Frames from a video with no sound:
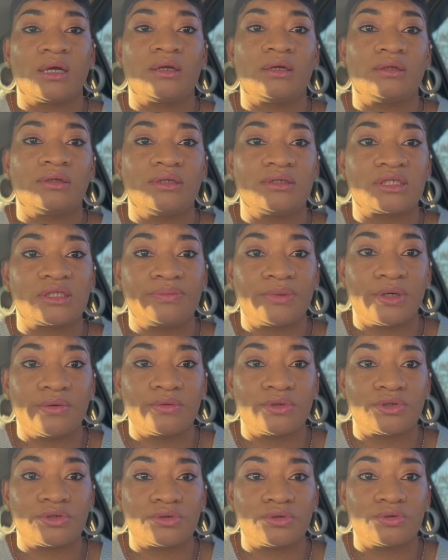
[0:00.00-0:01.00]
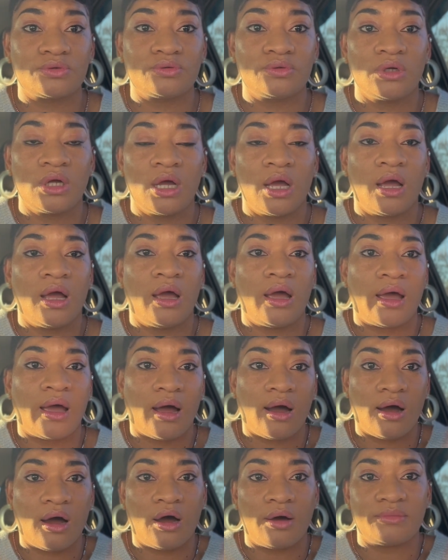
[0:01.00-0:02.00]
The spiritual
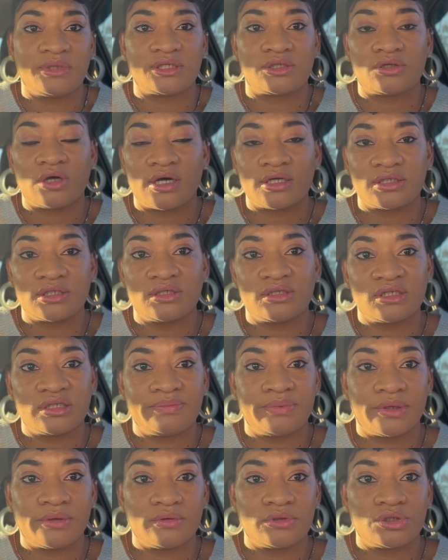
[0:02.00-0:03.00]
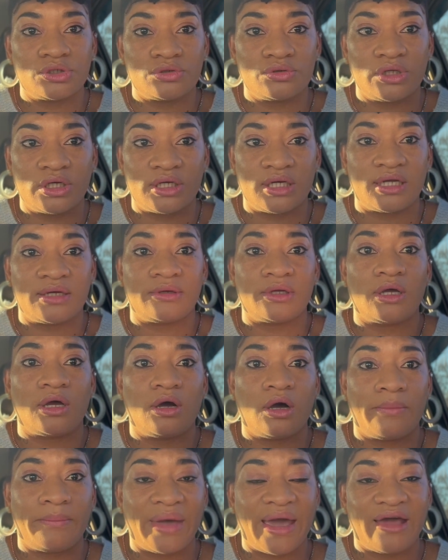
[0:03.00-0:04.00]
Um, it starts in the spiritual, then it
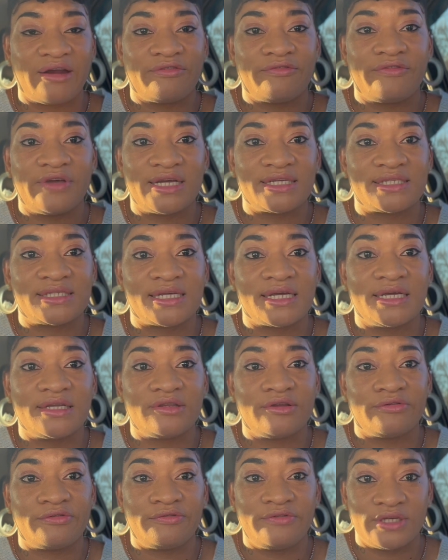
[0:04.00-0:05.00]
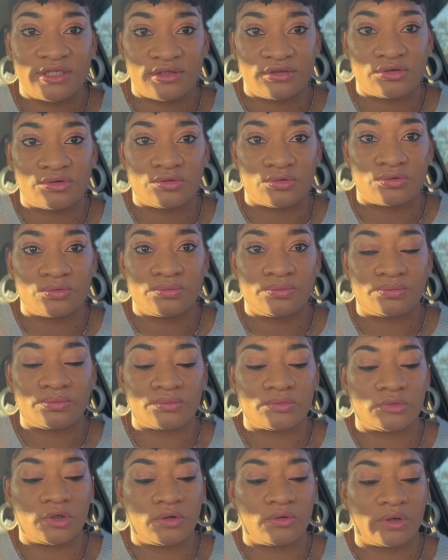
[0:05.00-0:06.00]
uh, manifests in the physical,
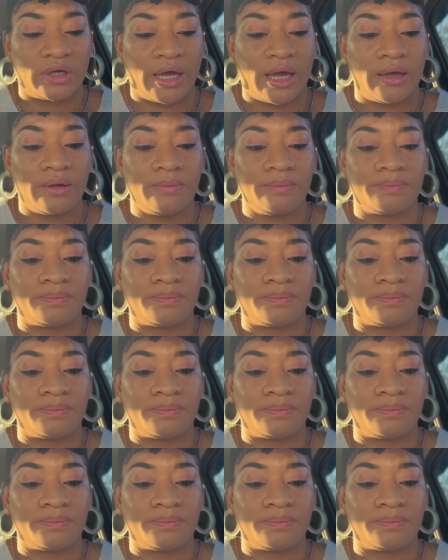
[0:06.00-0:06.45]
okay?